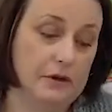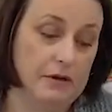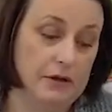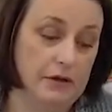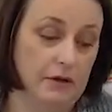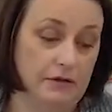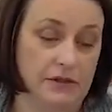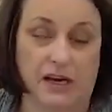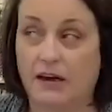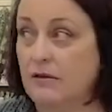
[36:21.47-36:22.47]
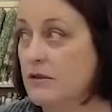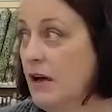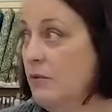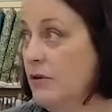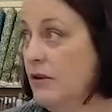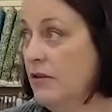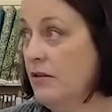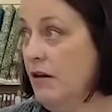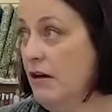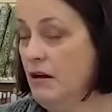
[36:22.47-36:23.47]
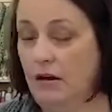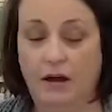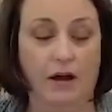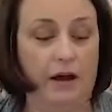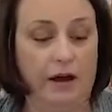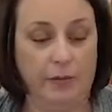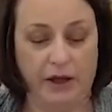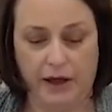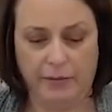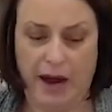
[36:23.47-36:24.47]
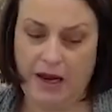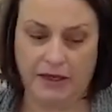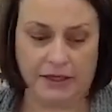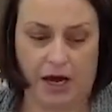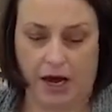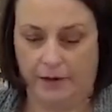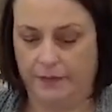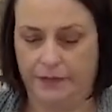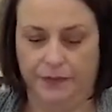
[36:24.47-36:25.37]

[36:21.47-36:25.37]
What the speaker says: You know, then you can go stand outside with nothing on and be like, man, it's hot.